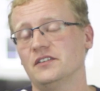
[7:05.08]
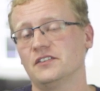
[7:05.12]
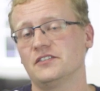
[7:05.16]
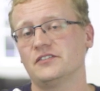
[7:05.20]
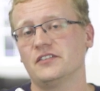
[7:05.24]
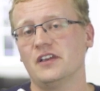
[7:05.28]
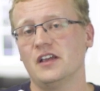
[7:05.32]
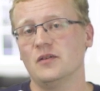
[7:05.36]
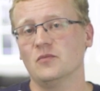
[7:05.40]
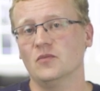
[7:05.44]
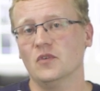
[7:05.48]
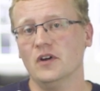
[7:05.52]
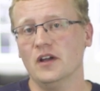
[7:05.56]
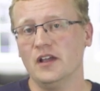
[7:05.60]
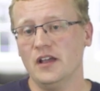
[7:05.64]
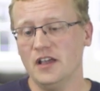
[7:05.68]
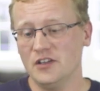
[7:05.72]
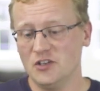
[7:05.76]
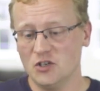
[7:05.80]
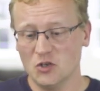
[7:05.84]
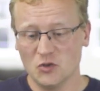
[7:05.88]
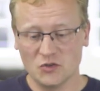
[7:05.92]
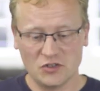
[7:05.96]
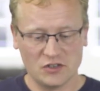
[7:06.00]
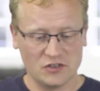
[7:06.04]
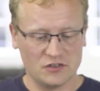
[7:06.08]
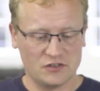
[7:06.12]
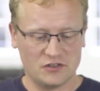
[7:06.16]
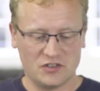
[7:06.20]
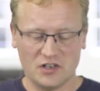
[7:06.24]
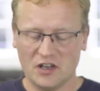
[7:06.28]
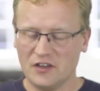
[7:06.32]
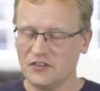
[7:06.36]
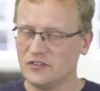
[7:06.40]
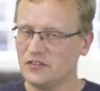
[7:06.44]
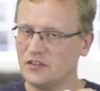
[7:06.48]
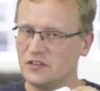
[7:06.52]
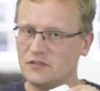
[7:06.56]
in the same way. It uses
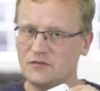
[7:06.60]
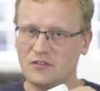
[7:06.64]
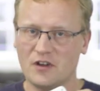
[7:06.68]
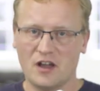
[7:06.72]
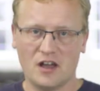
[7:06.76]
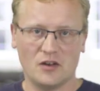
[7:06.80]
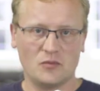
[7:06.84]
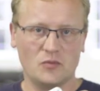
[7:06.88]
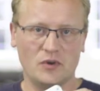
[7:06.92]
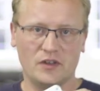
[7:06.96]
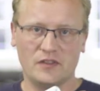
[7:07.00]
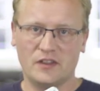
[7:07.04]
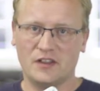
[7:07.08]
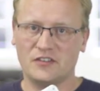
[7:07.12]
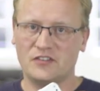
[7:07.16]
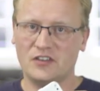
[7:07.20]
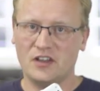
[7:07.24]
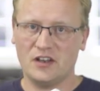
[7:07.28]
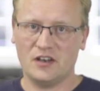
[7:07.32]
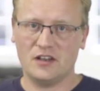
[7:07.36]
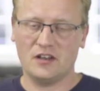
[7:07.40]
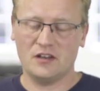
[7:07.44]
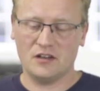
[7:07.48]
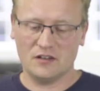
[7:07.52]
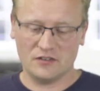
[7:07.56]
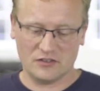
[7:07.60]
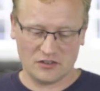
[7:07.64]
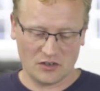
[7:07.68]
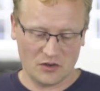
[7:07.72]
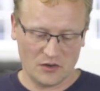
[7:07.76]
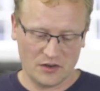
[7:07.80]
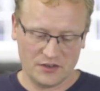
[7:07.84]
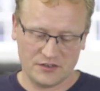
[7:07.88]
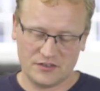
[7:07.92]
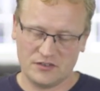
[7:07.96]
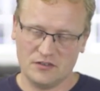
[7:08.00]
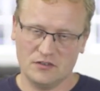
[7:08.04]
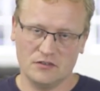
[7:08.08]
just the hardware that's in here.
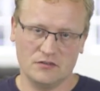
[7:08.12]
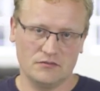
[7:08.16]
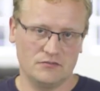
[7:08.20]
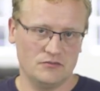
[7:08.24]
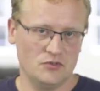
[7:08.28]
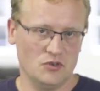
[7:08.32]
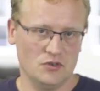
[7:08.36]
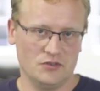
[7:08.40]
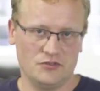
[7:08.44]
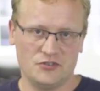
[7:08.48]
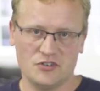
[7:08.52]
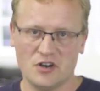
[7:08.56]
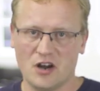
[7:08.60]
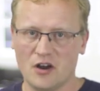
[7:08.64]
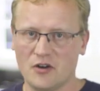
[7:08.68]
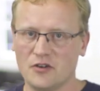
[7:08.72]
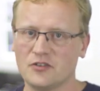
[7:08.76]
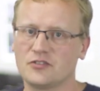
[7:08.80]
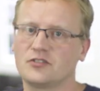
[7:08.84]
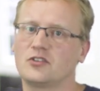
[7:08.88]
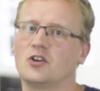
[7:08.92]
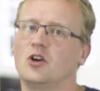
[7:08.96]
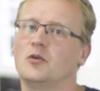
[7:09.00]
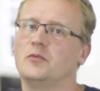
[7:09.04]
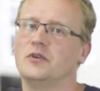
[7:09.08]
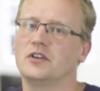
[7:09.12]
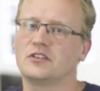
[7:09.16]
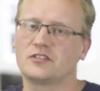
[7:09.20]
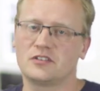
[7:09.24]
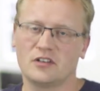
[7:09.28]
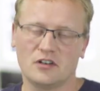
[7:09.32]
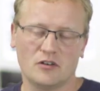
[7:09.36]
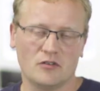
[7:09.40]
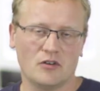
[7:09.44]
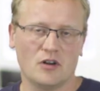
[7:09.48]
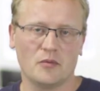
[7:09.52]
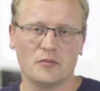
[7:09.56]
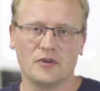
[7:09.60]
So it's your, your gyroscope, your
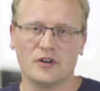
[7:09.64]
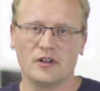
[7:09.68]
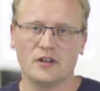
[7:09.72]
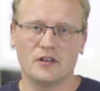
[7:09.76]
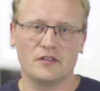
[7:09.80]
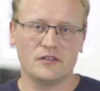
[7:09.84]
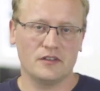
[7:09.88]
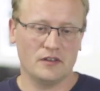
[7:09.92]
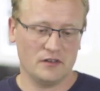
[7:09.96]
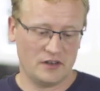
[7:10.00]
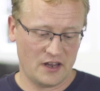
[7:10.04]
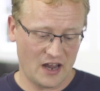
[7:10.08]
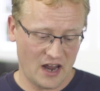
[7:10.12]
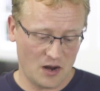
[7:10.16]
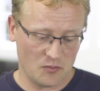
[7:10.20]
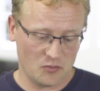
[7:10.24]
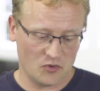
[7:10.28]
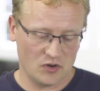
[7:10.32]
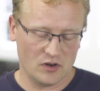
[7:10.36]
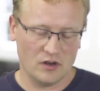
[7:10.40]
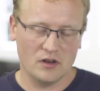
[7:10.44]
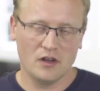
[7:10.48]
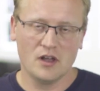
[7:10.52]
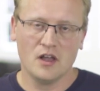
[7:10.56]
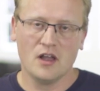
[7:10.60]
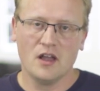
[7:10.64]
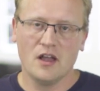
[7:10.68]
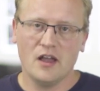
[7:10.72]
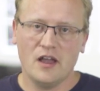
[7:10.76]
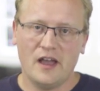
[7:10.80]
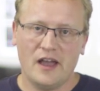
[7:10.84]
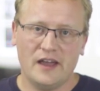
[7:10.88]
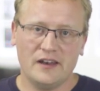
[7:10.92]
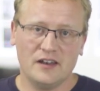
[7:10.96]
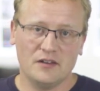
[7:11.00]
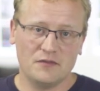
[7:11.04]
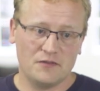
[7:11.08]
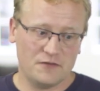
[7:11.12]
accelerometer, the camera,
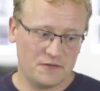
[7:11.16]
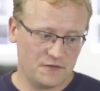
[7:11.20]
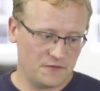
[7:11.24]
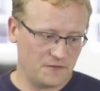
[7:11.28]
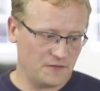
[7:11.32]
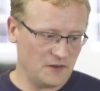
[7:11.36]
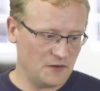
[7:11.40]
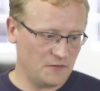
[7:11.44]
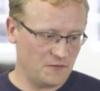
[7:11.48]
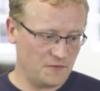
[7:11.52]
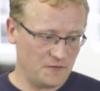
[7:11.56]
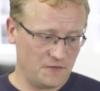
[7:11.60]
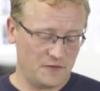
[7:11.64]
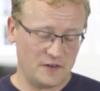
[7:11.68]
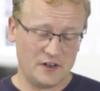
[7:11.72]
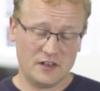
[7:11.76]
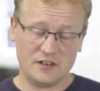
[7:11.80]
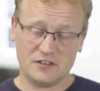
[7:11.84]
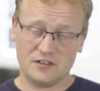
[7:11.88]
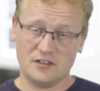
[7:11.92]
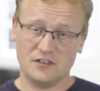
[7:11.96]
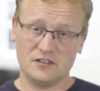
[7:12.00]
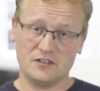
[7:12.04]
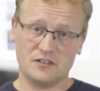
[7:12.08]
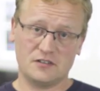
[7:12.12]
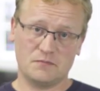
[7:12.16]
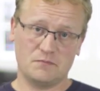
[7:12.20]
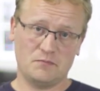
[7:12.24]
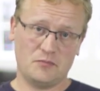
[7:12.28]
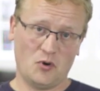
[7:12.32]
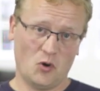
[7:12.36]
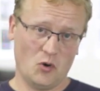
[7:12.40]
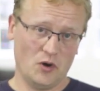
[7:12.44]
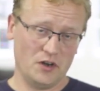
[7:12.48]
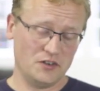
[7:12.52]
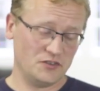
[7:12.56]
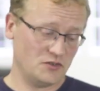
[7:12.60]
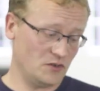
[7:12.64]
and it, it fixes
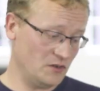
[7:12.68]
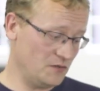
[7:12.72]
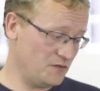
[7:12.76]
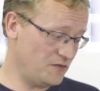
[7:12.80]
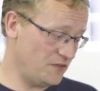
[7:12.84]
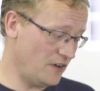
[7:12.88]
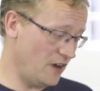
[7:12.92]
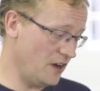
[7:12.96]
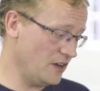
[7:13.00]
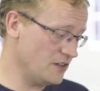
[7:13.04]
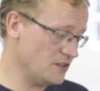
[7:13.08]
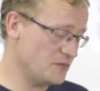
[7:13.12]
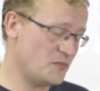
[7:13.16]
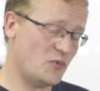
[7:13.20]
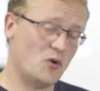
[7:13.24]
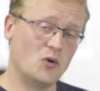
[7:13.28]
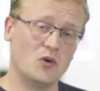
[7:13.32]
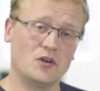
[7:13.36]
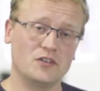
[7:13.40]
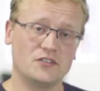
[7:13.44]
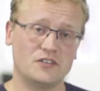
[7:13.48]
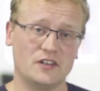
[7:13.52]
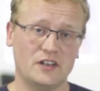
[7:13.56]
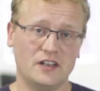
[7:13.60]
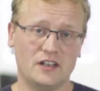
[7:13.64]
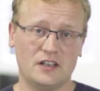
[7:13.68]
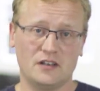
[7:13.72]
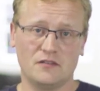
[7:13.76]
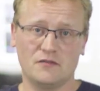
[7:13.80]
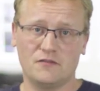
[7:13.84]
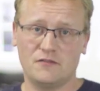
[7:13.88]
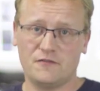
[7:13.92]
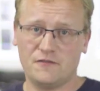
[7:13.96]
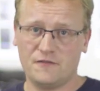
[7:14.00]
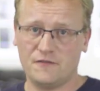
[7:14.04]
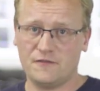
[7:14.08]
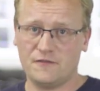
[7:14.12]
points or it finds points that it can